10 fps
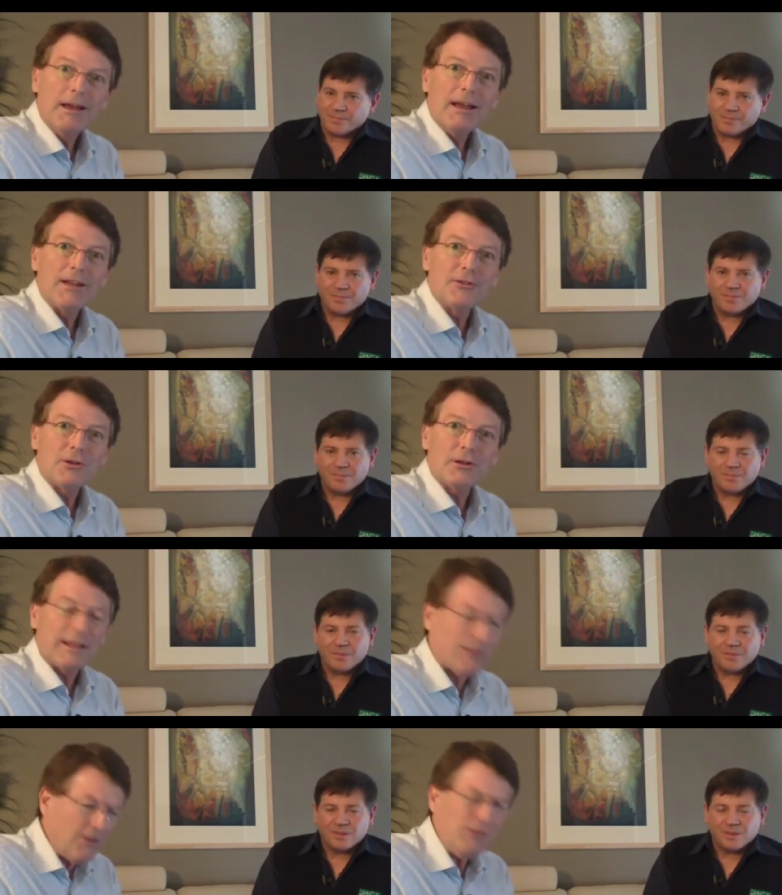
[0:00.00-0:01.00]
Speaker 1: It's sort of like,
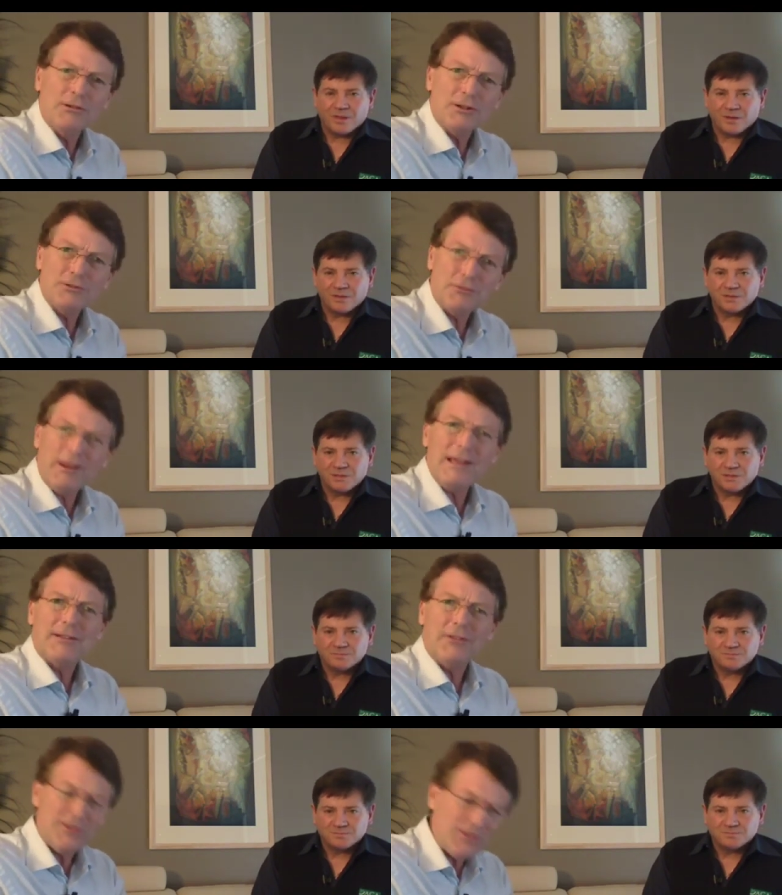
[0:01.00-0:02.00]
no, it's great.
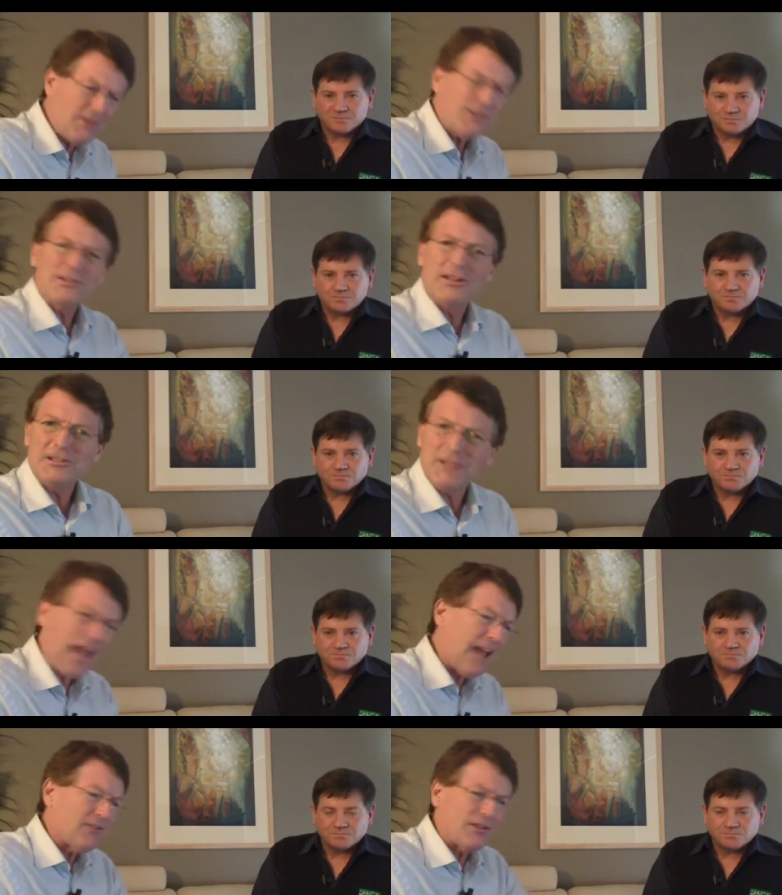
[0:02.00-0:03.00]
There's this, there's that,
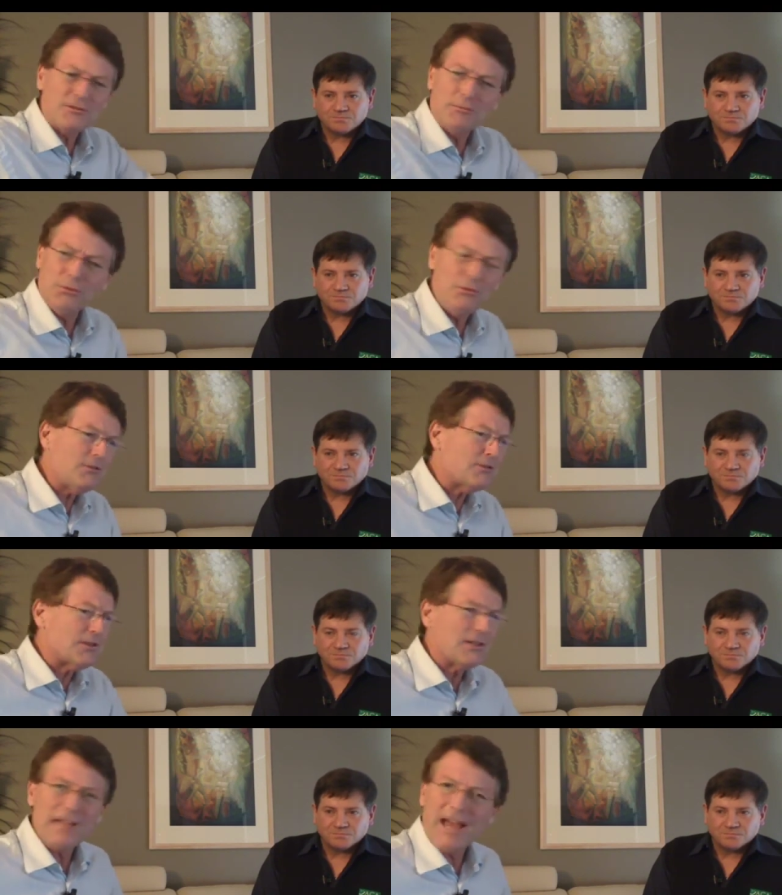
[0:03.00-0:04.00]
there's the borders,
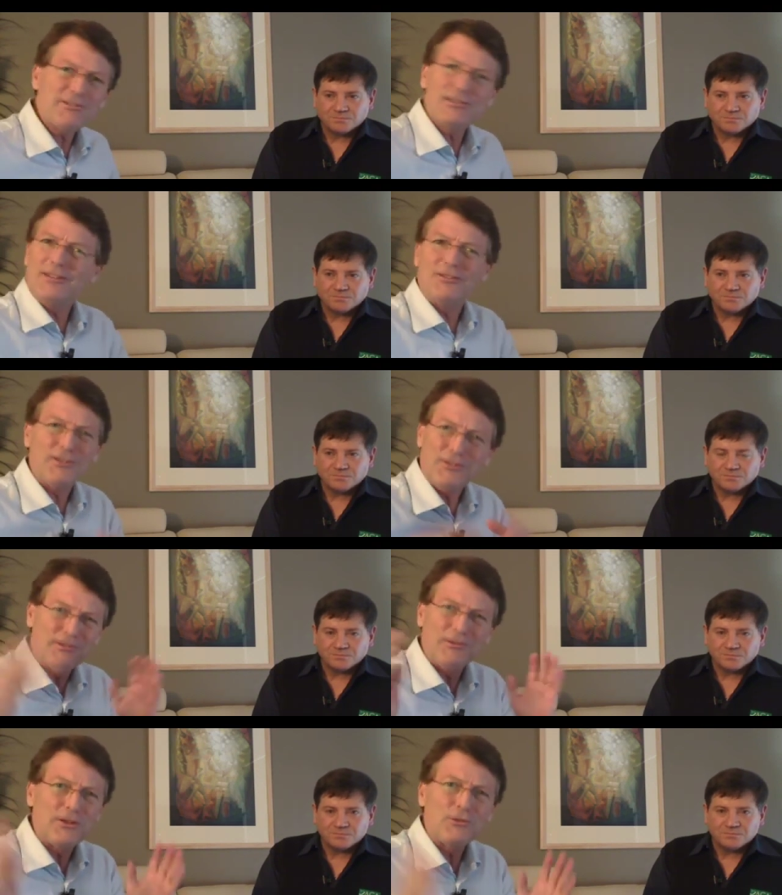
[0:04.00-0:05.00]
there's outside, there's,
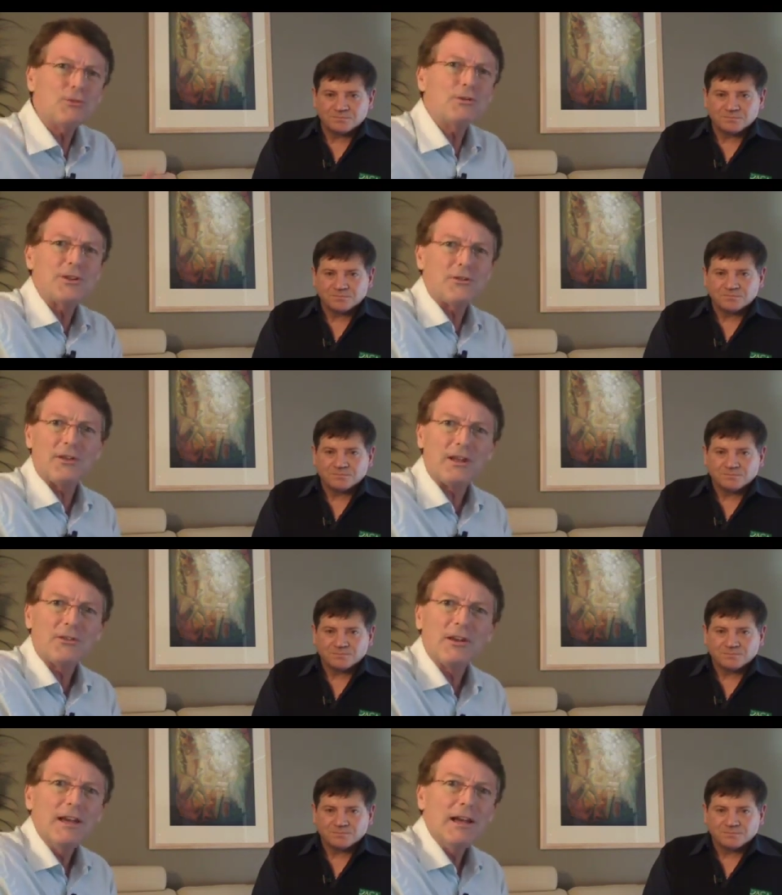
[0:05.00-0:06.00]
there's all these things.
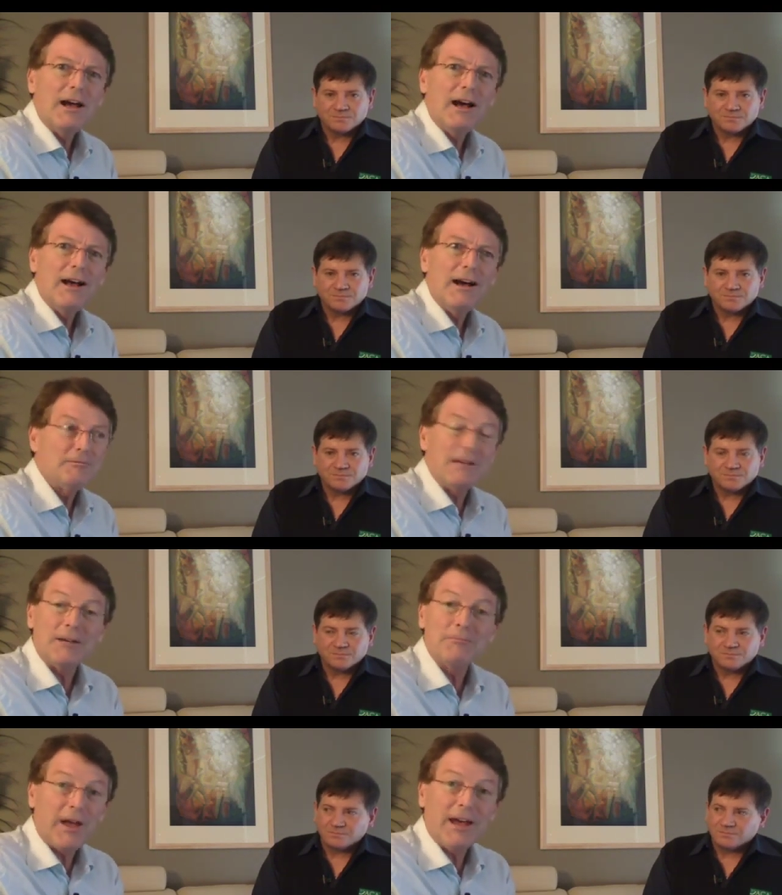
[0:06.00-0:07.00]
Um,
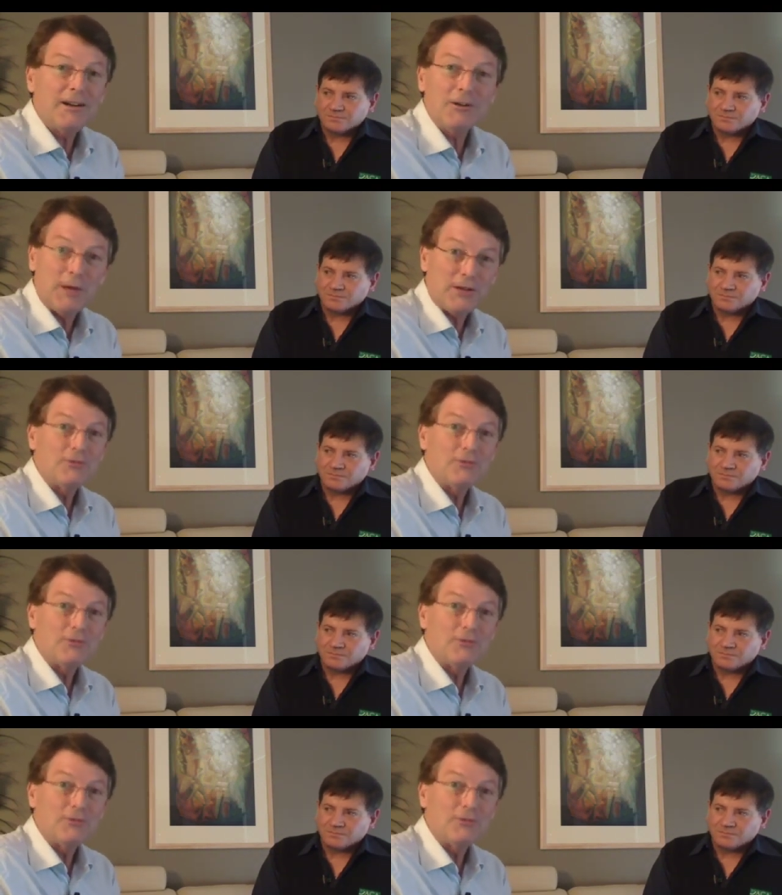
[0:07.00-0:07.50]
I don't know about you